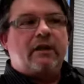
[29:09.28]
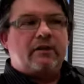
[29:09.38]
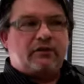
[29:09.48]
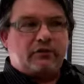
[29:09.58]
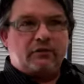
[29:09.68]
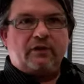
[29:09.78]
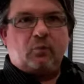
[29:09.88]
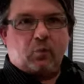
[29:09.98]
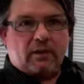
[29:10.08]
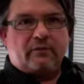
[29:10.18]
It's certainly
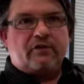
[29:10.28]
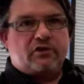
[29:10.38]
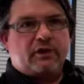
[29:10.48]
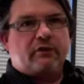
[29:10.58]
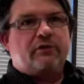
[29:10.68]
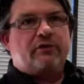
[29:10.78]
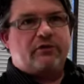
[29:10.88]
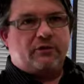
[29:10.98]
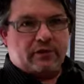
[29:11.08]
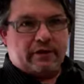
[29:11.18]
one of the channels
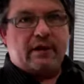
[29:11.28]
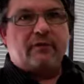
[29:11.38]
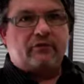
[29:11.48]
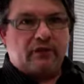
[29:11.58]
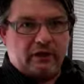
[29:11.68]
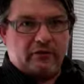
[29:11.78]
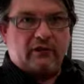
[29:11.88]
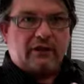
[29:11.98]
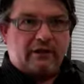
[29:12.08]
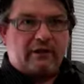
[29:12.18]
that you then have to
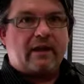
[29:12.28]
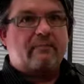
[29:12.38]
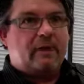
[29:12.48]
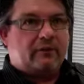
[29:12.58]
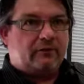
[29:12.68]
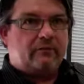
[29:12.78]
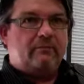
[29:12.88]
integrate into that mix.